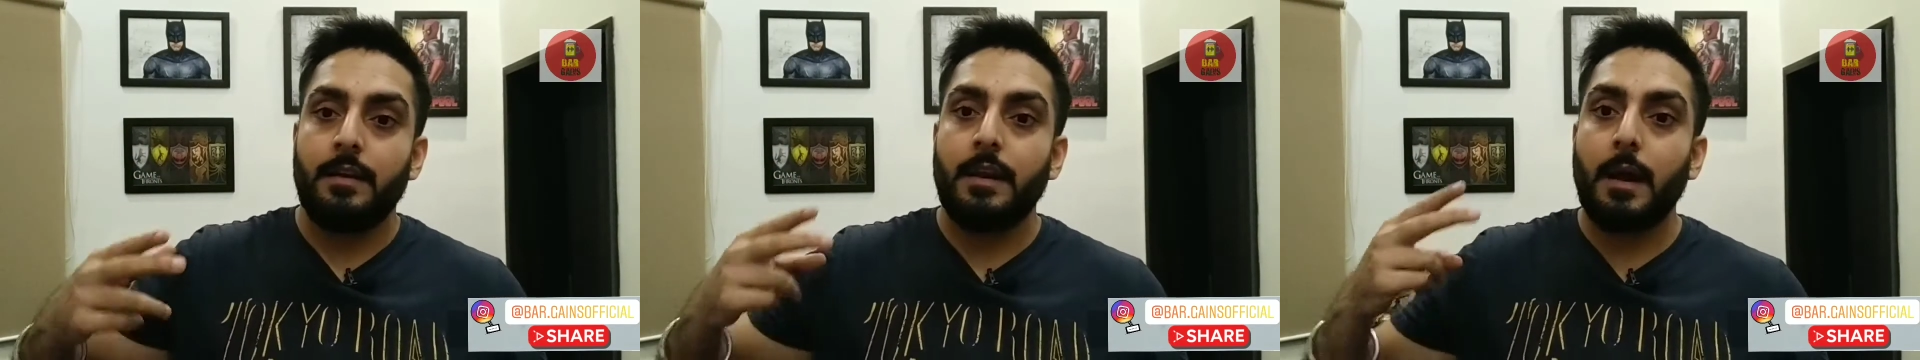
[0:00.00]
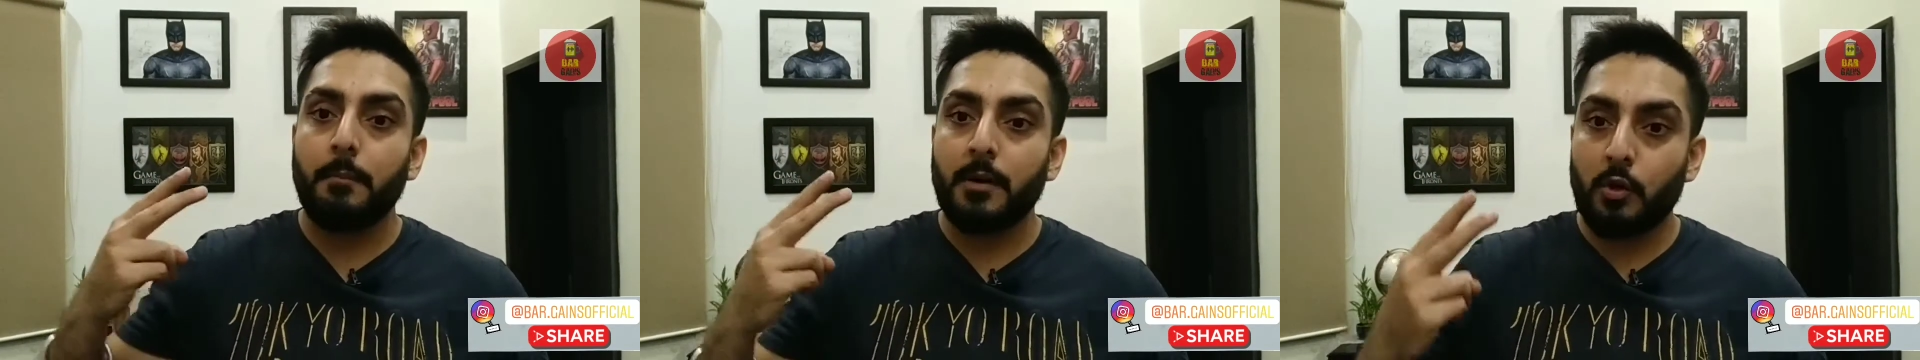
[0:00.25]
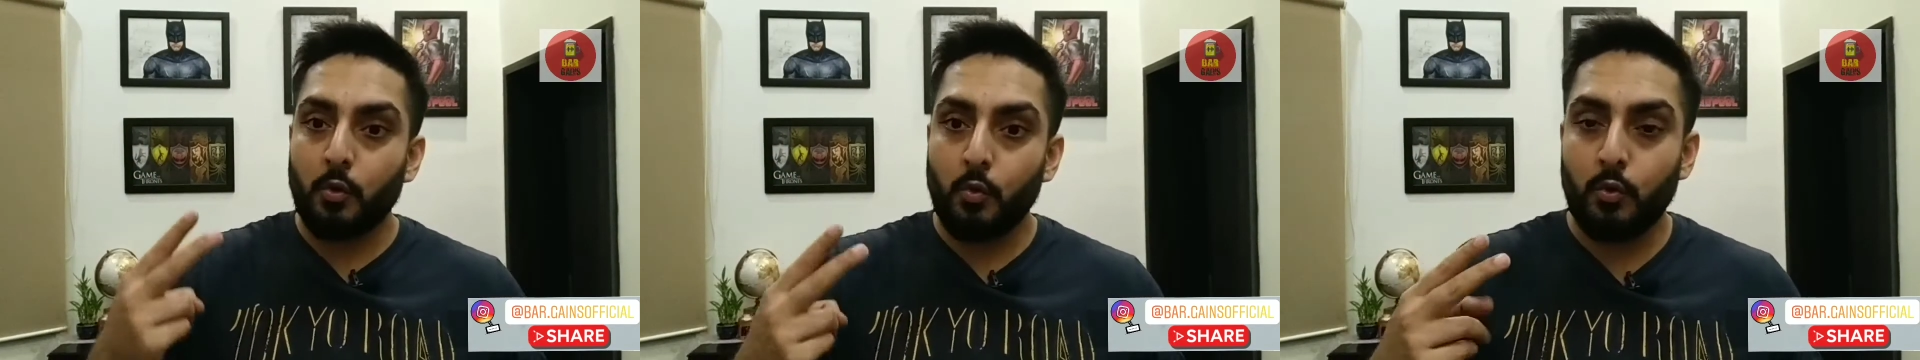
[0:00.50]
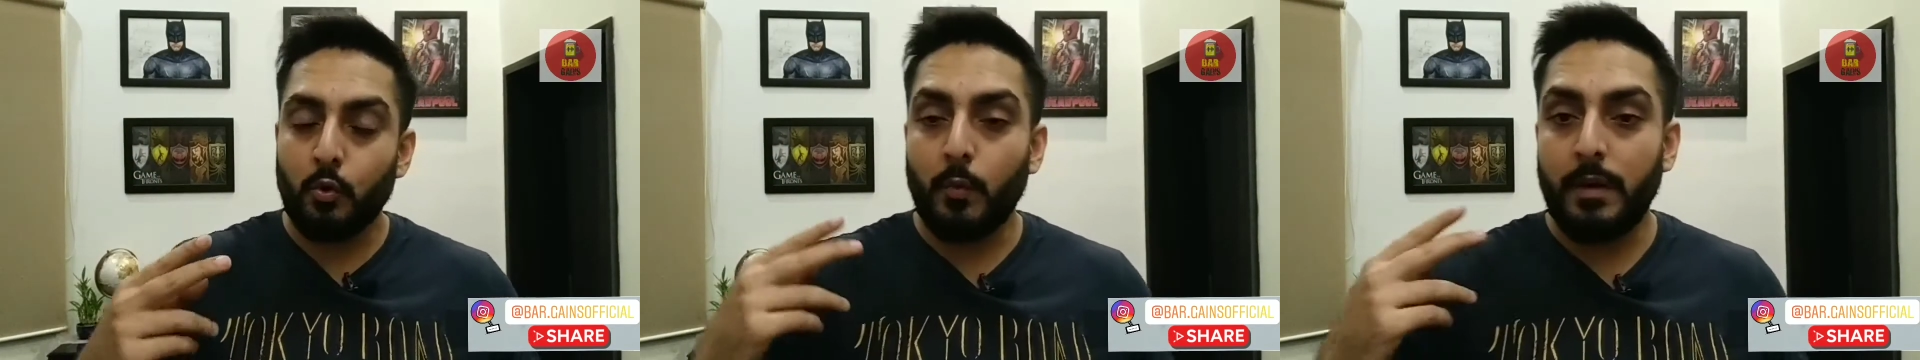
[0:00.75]
Number
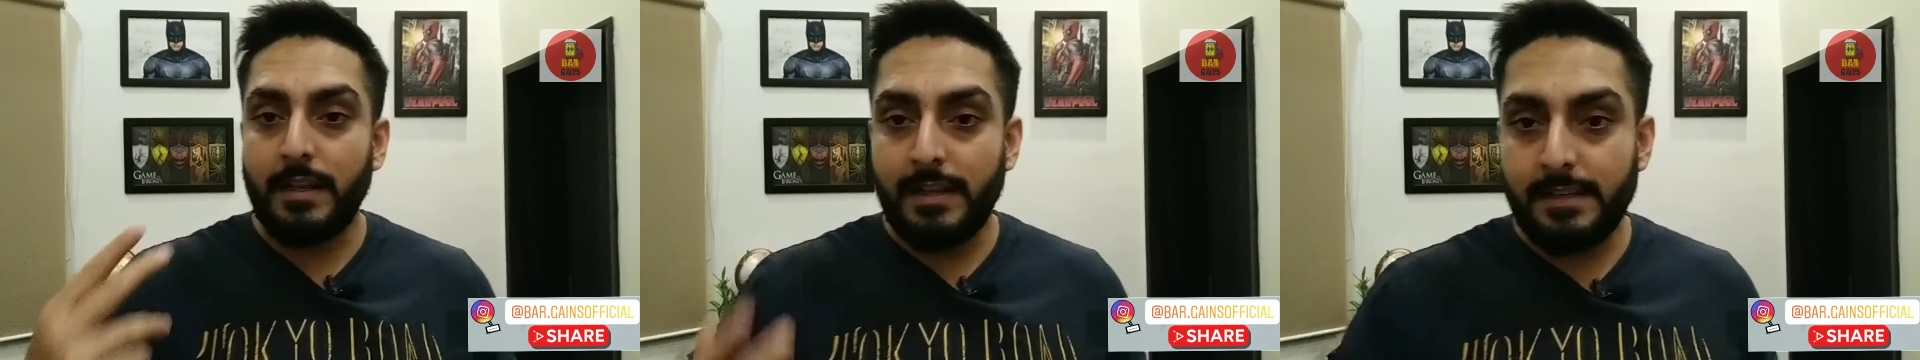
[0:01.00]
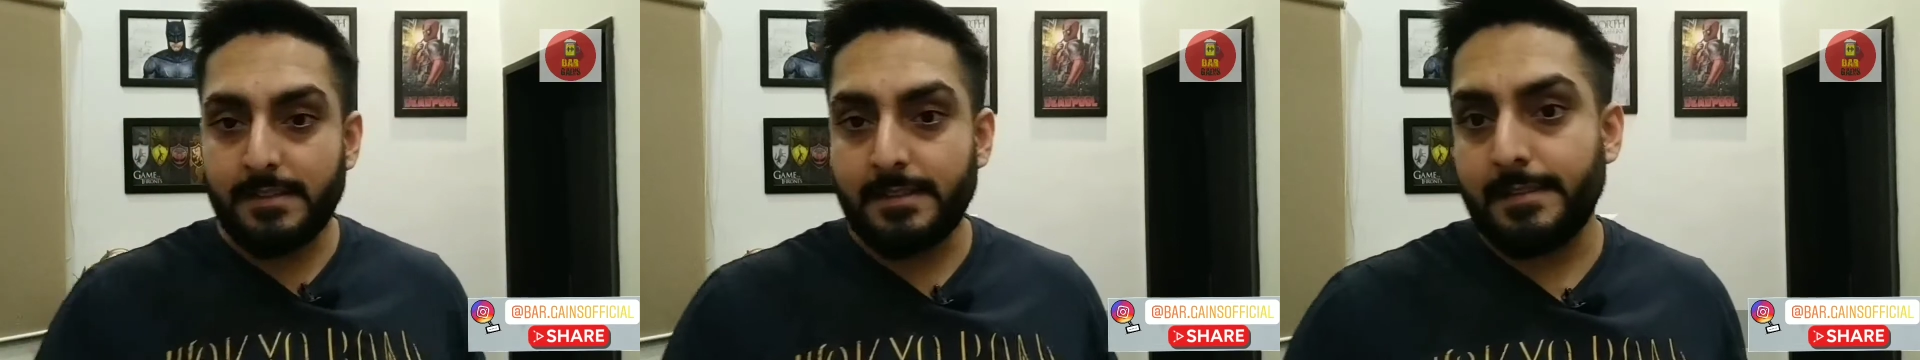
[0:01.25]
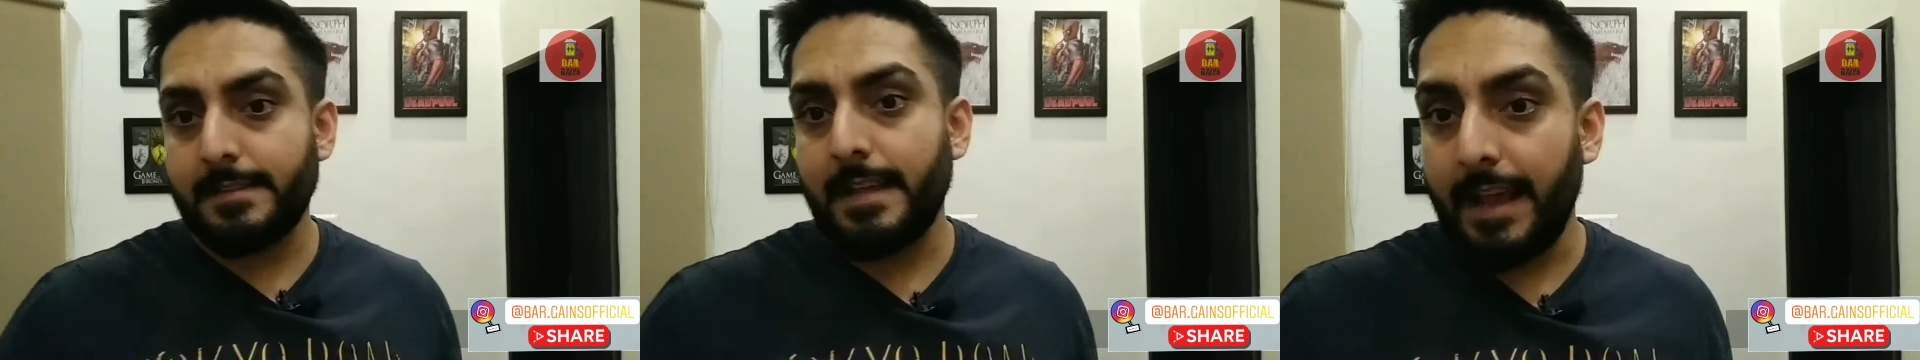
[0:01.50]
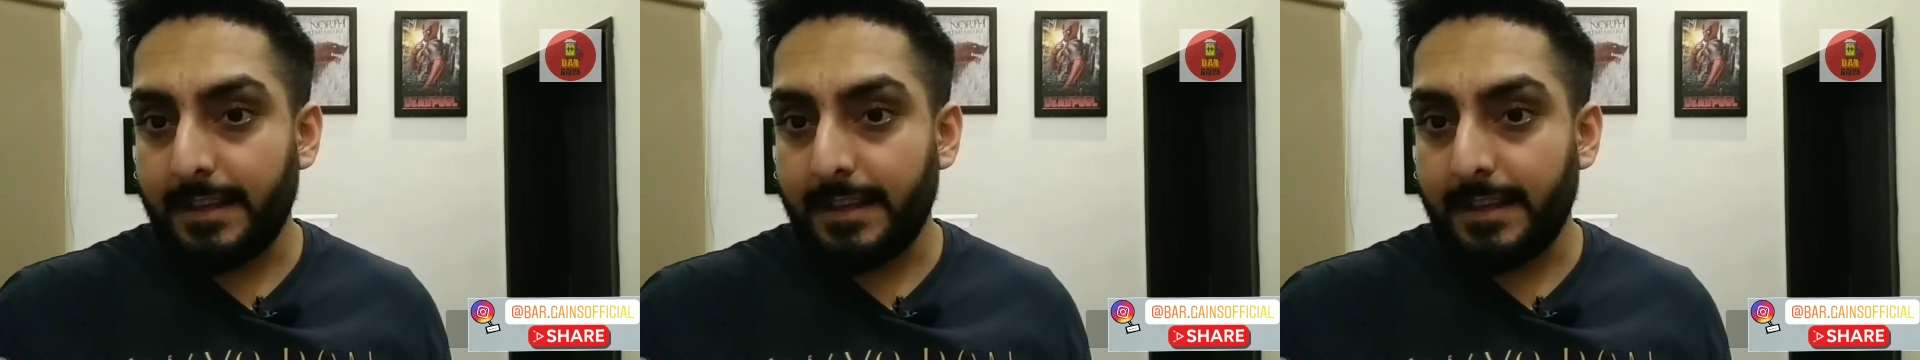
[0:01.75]
2, to release the